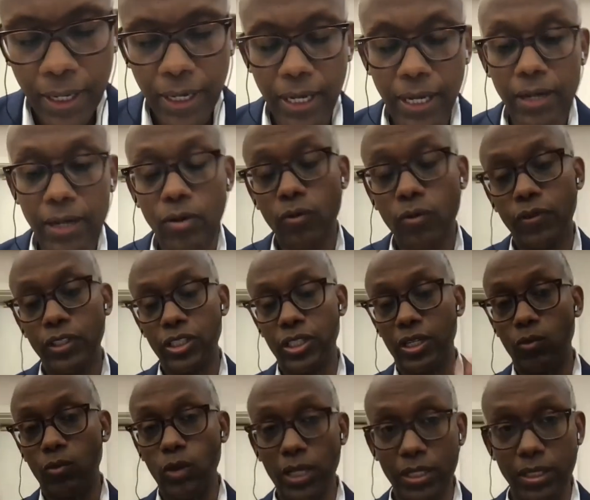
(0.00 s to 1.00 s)
And
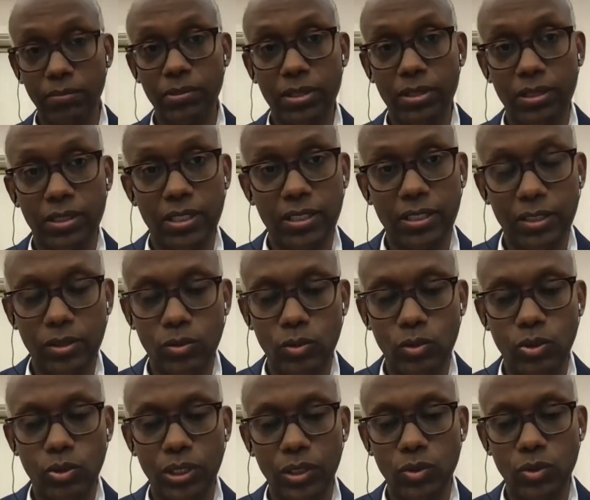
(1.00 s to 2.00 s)
obviously, welcome to the
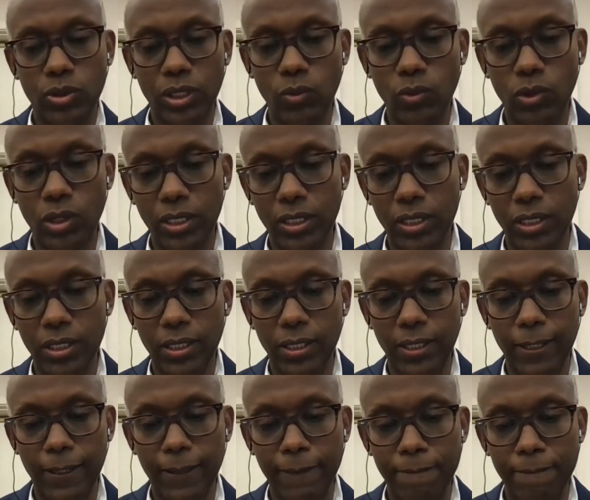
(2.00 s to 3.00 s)

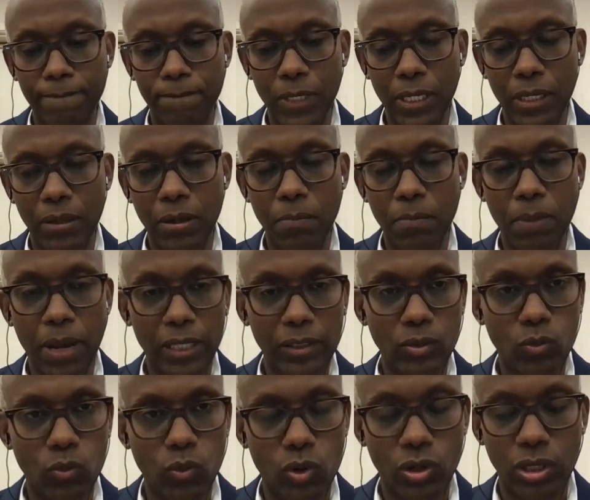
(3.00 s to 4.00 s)
2021 Impact
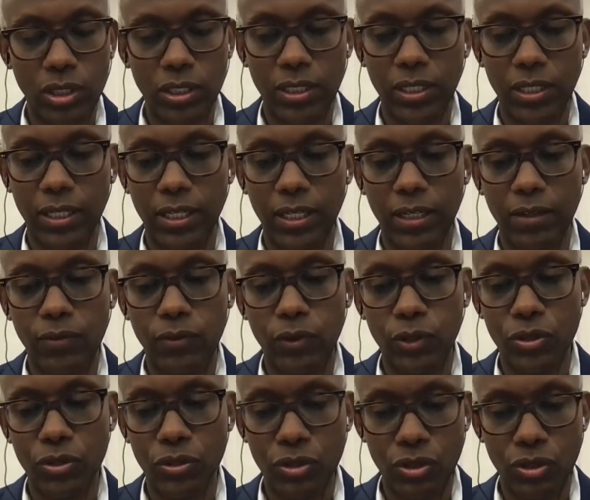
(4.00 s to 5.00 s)
Award for
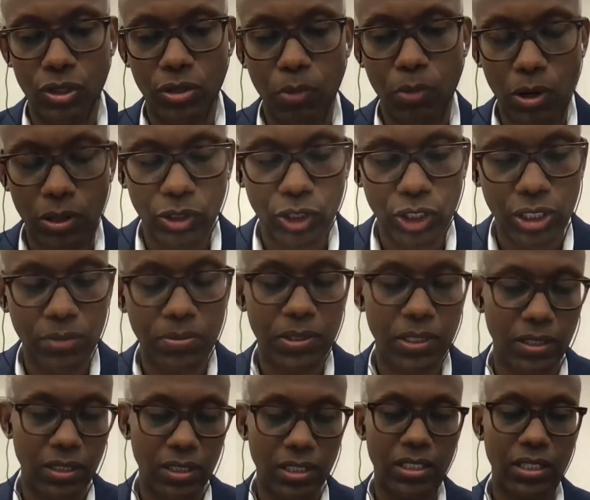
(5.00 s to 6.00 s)
Strategic Partnerships
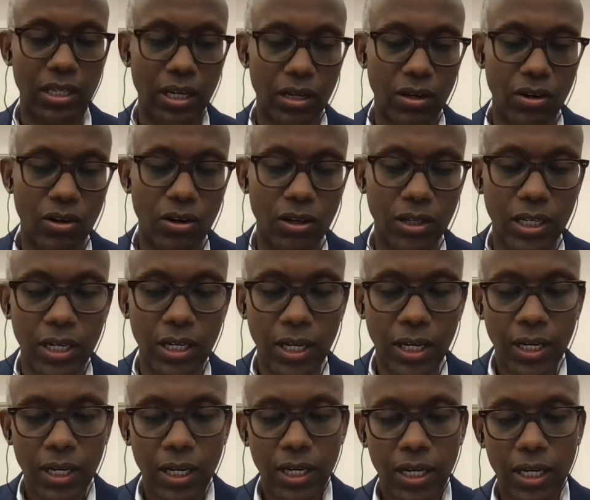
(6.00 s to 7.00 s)
and this dialogue,
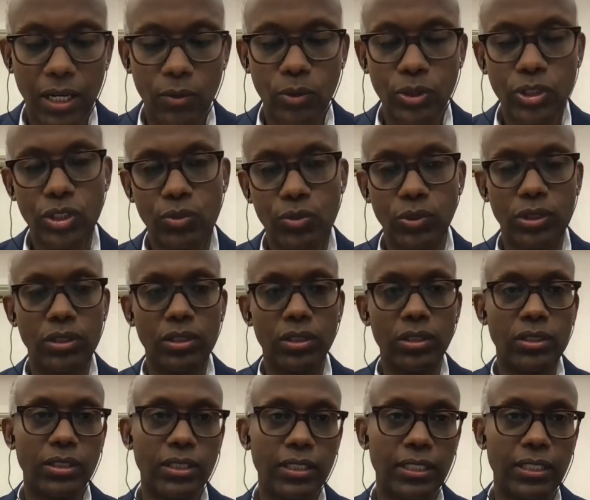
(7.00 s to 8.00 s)
which
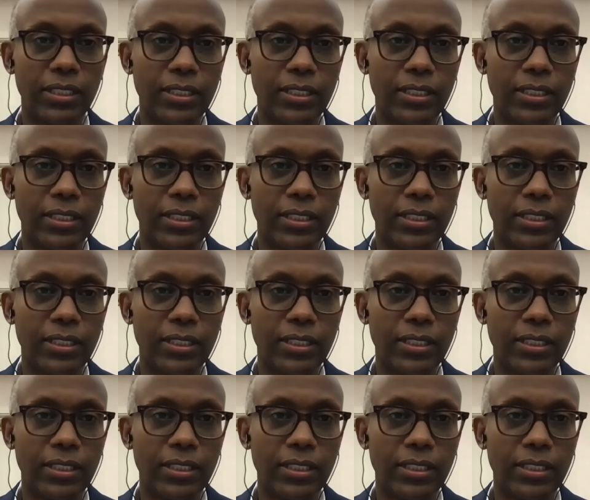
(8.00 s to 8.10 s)
we'll